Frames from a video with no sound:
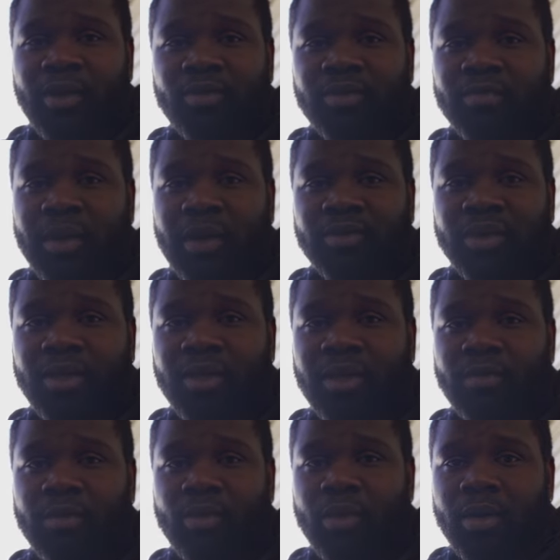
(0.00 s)
using mouse and
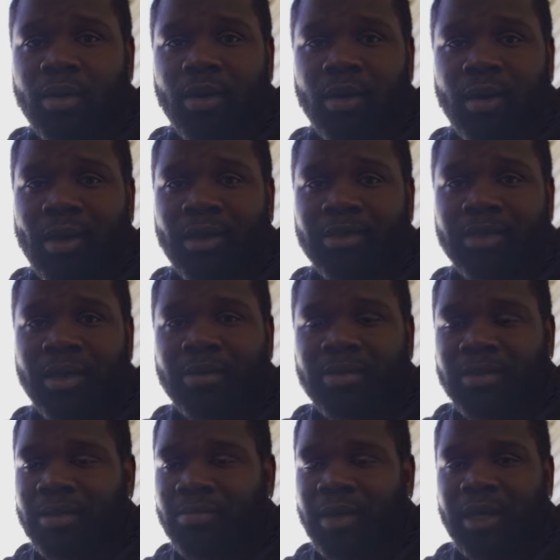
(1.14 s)
keyboard and all that type
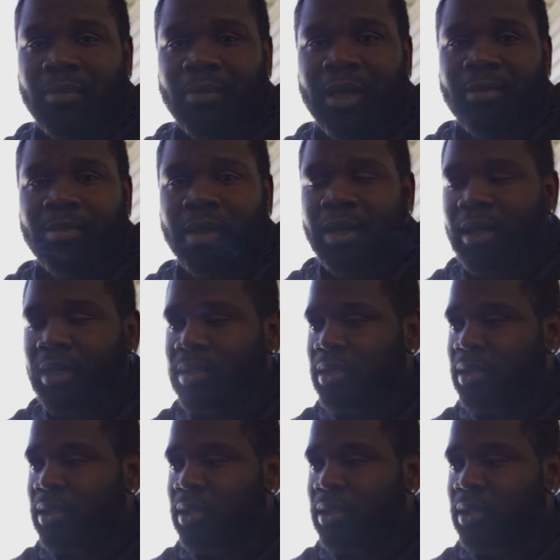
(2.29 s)
shit, blah blah blah.